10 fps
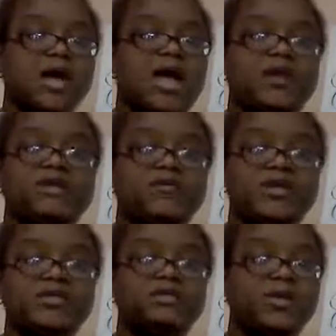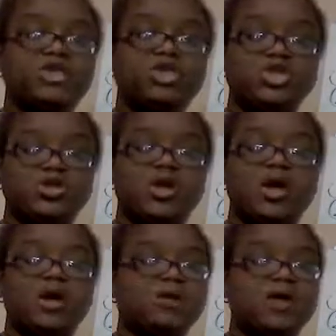an inspection,
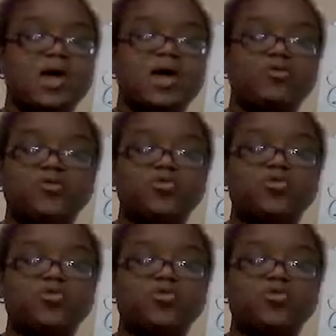out of the